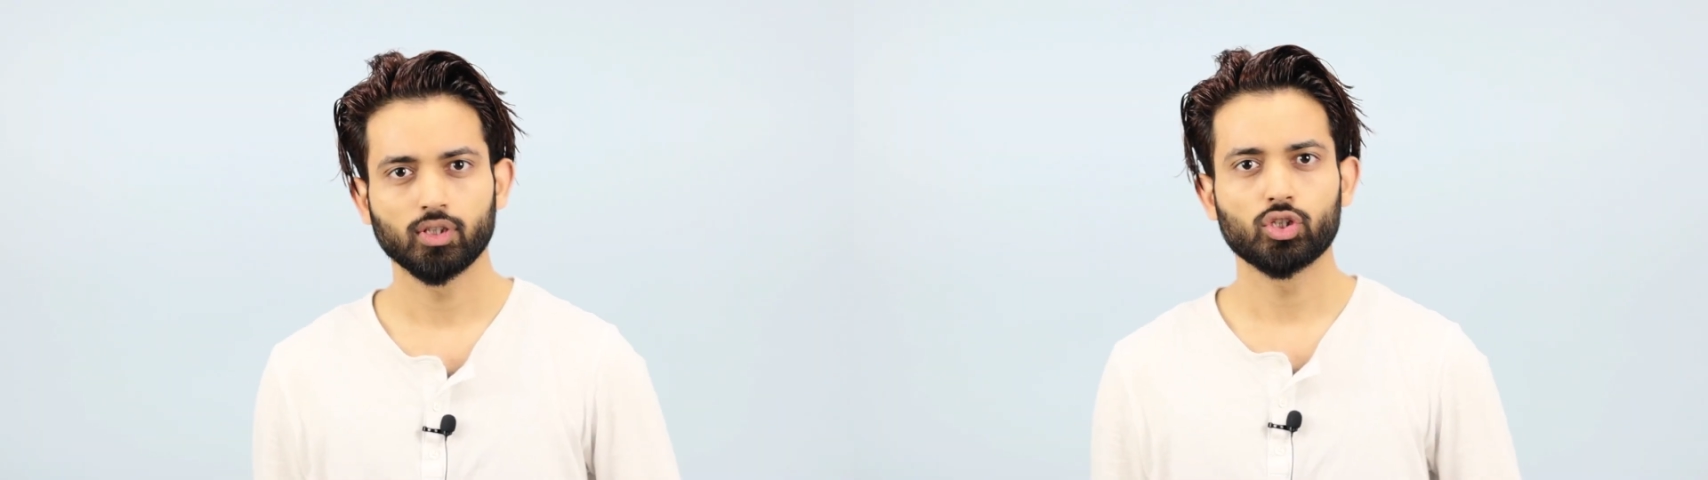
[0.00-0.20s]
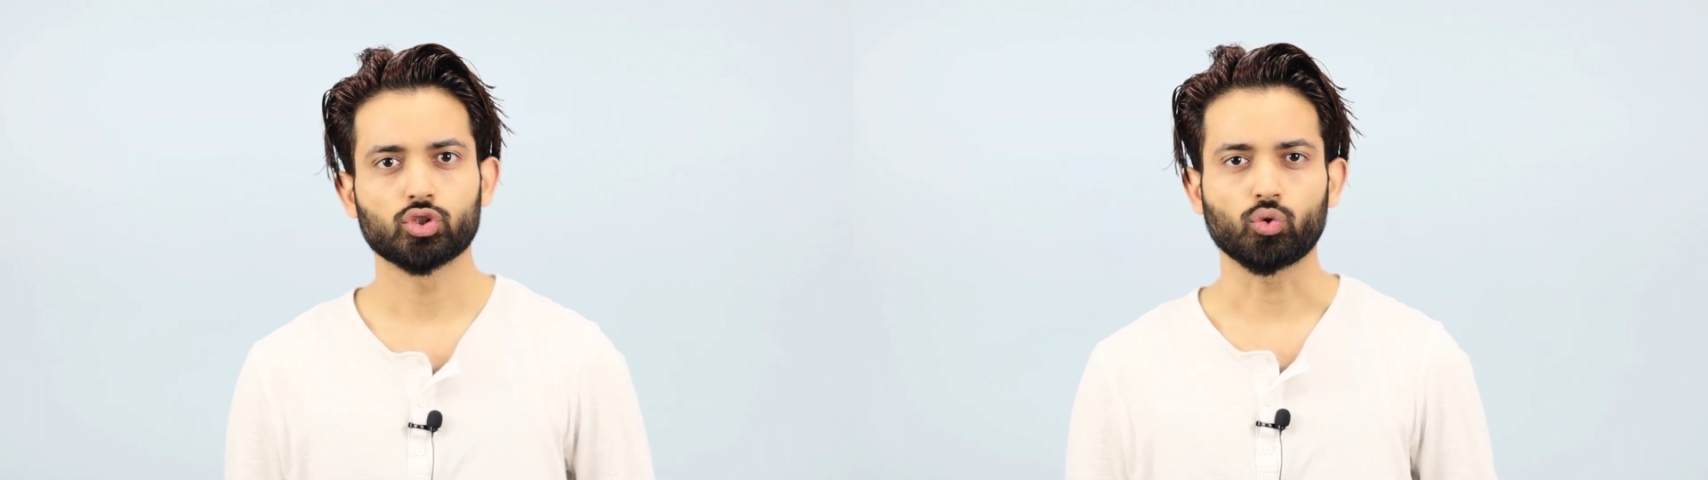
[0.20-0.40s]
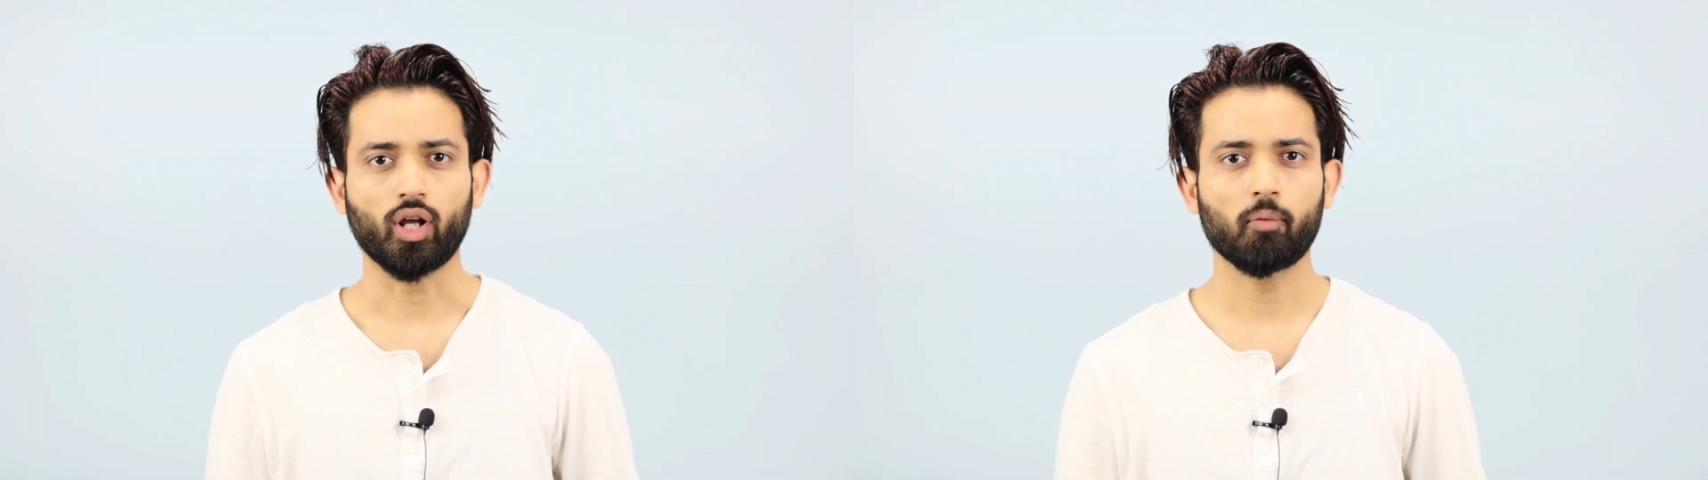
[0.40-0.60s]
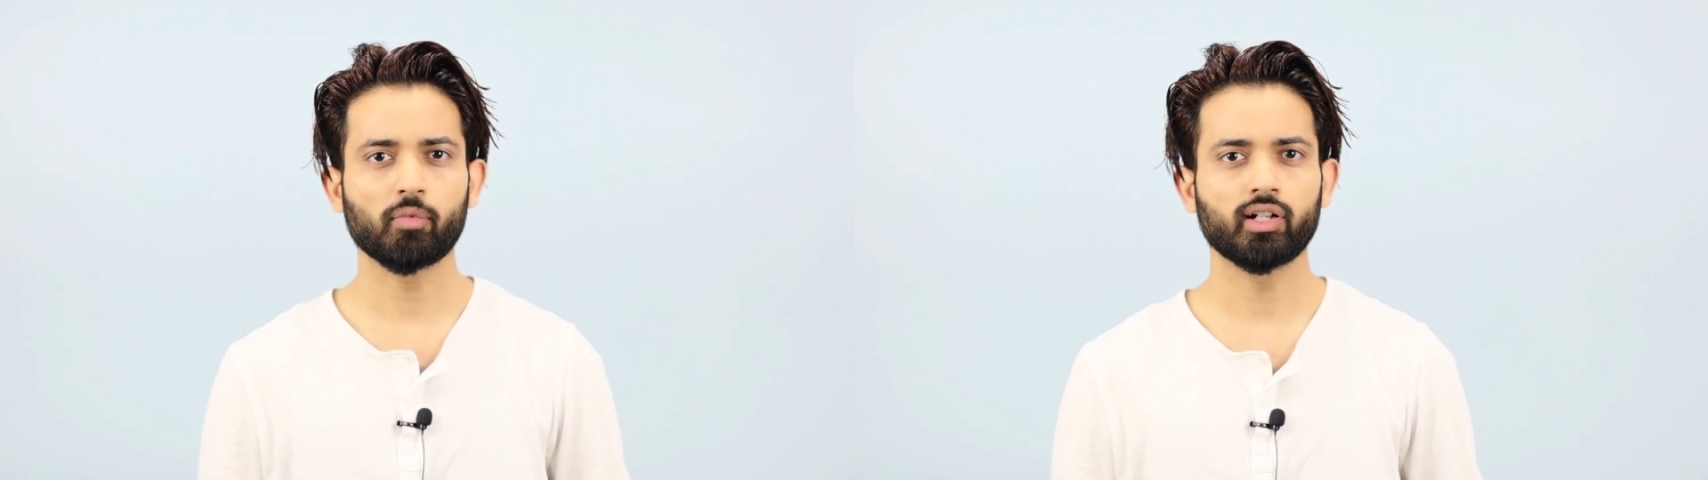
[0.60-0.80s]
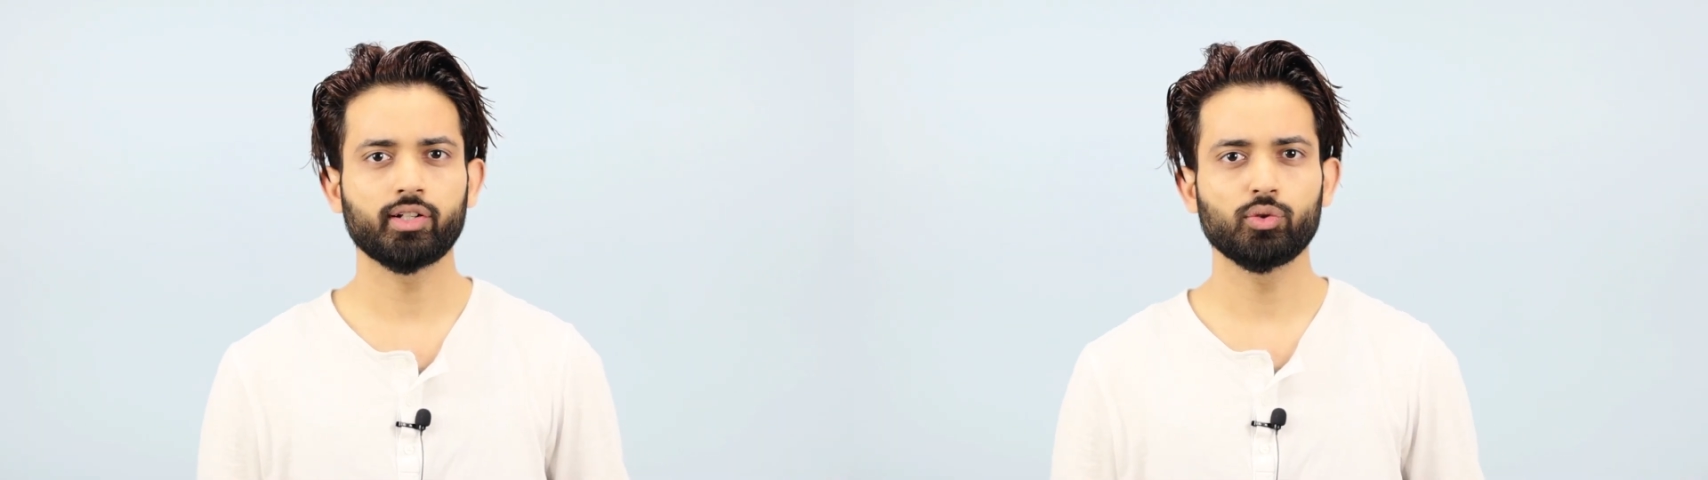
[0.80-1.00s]
So now I'm
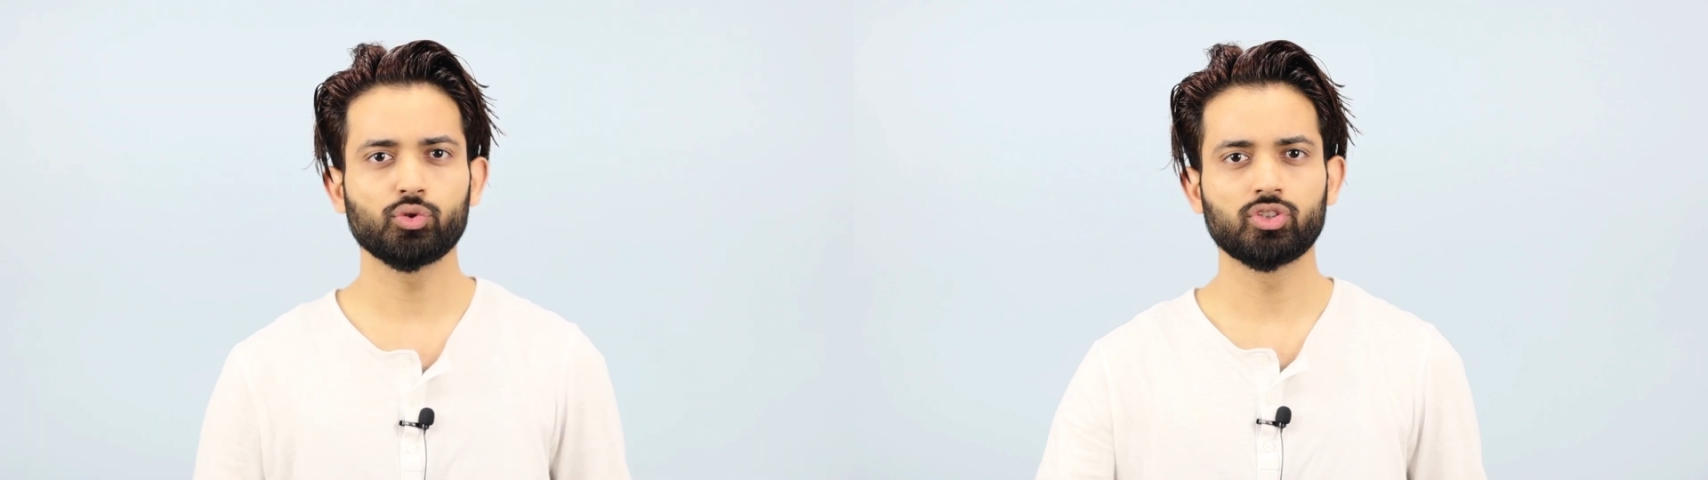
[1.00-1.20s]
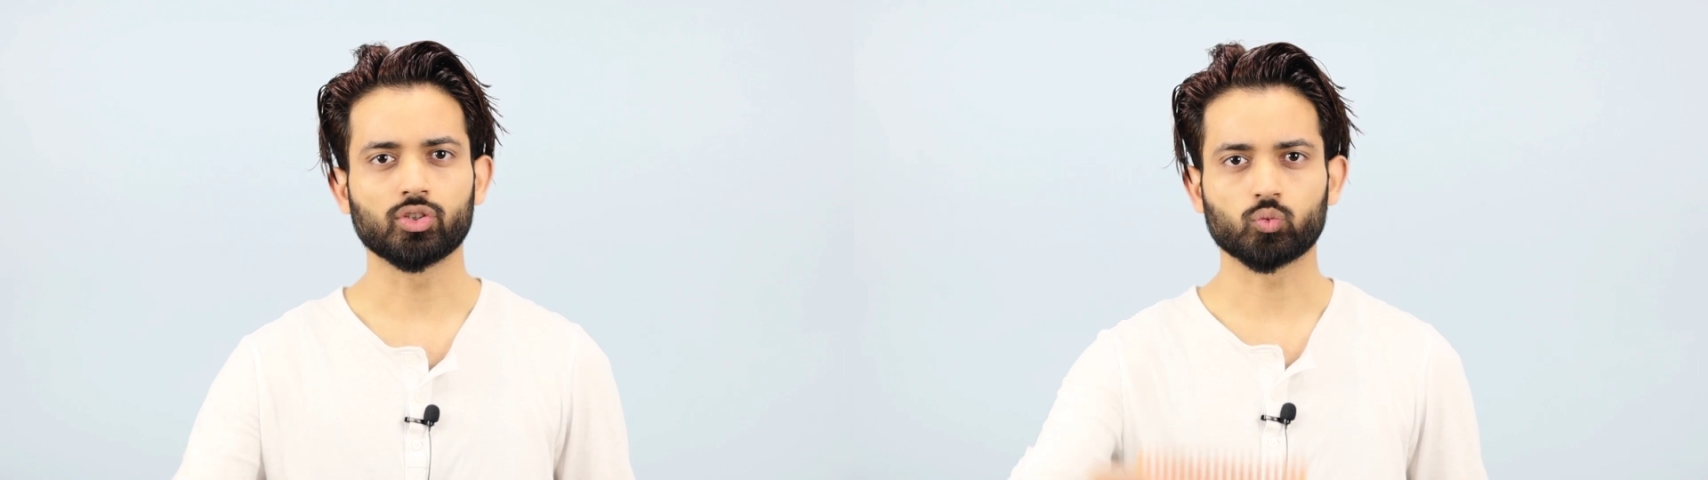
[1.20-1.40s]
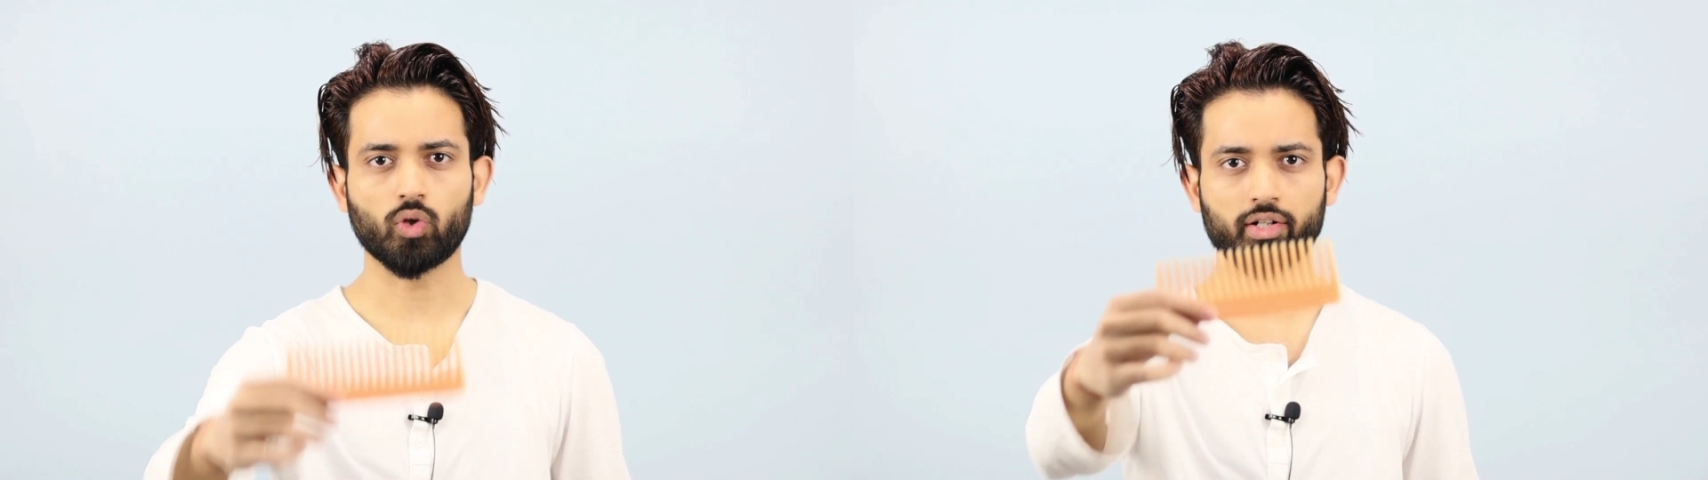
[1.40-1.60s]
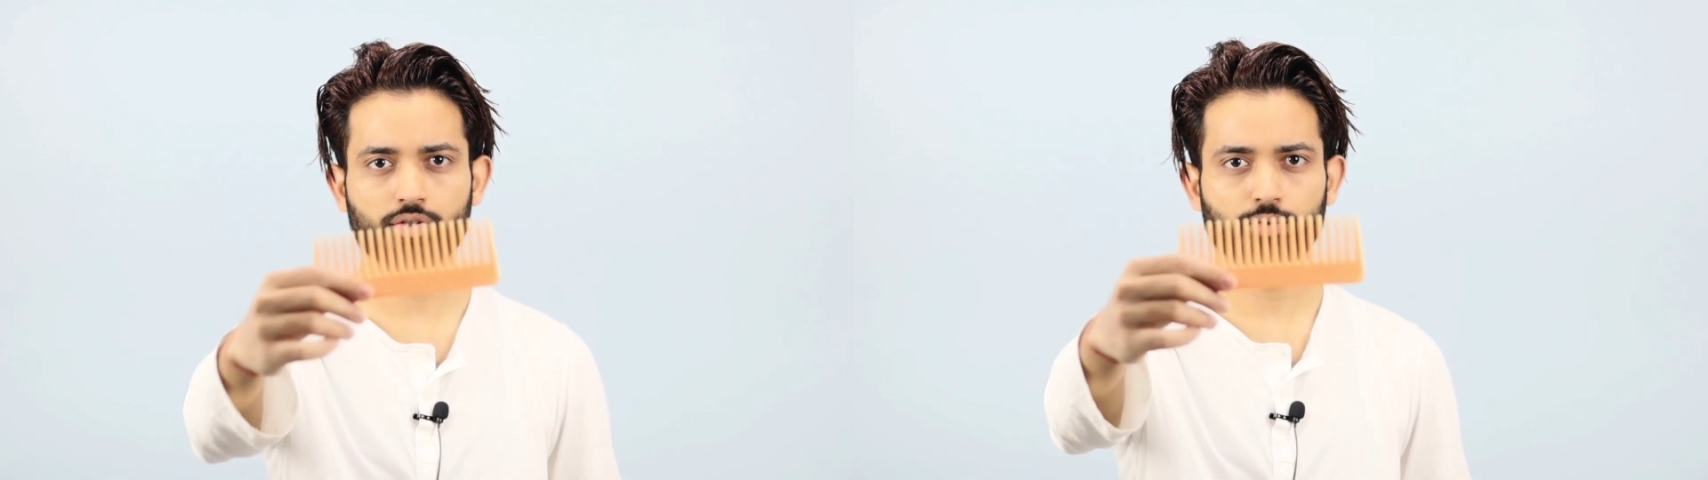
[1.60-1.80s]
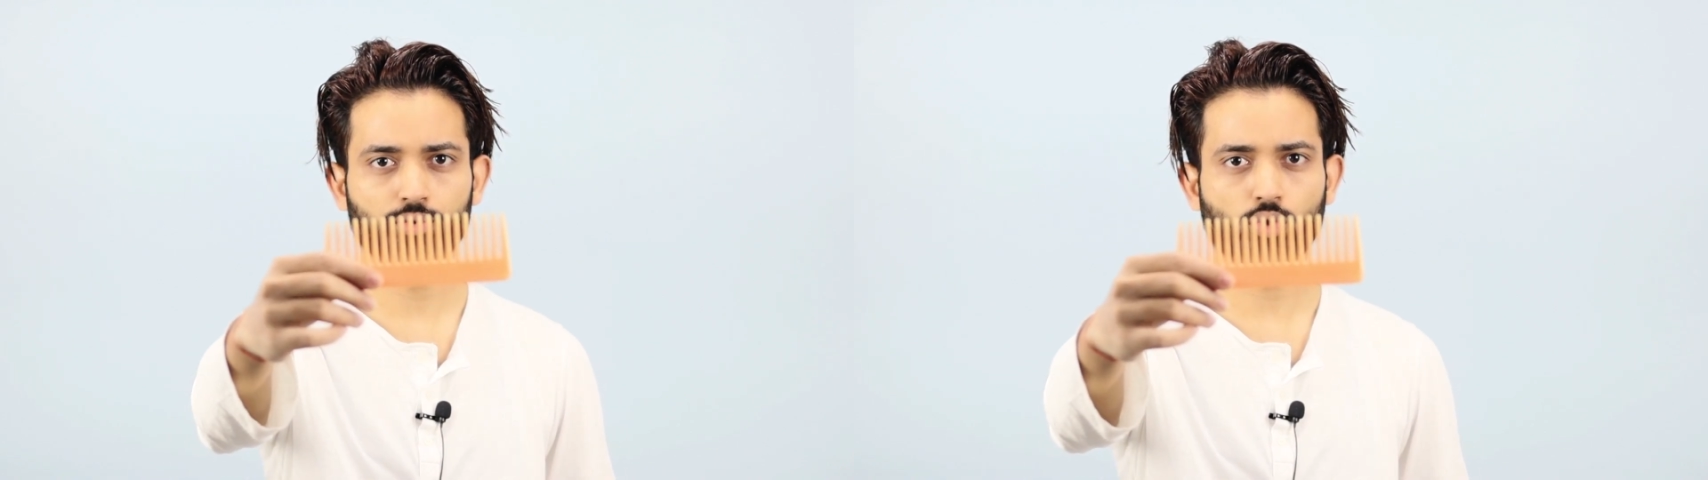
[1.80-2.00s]
gonna use this white
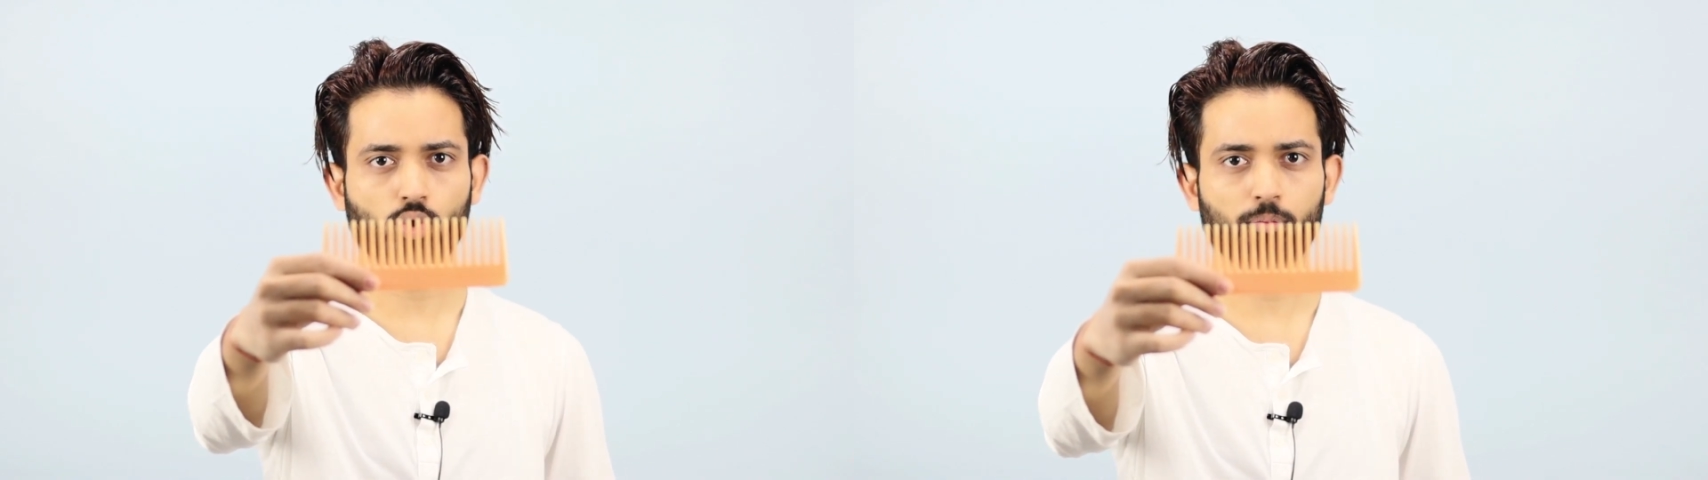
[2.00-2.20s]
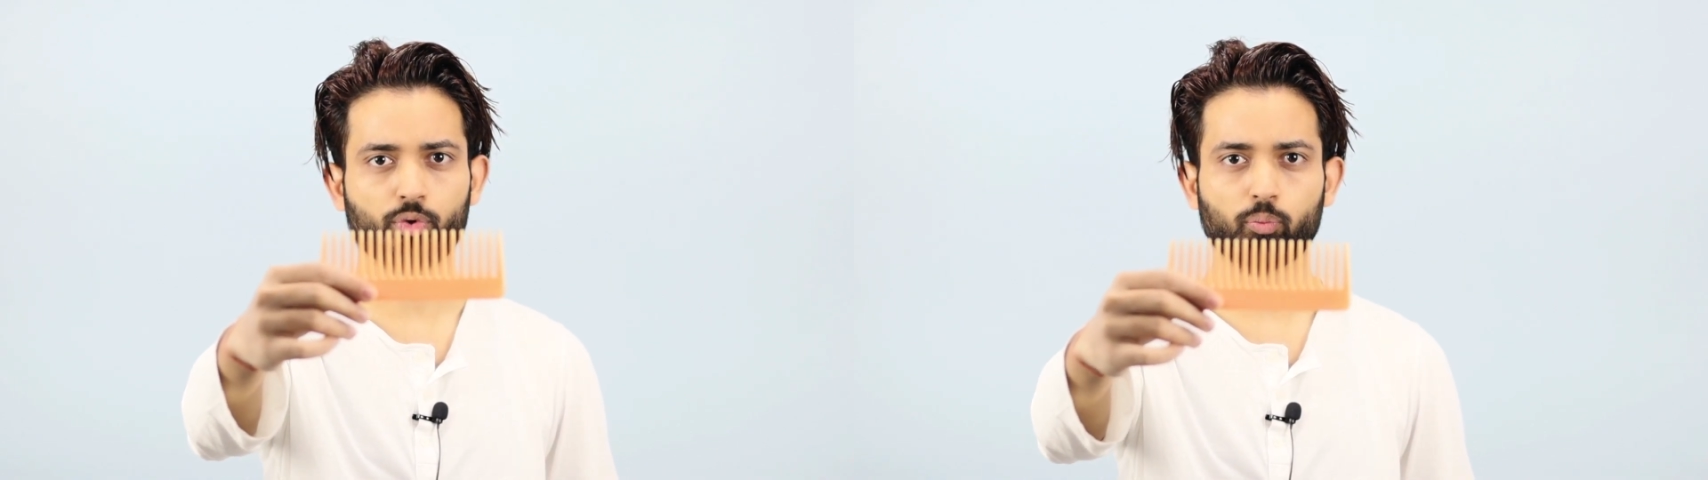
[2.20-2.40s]
tooth comb to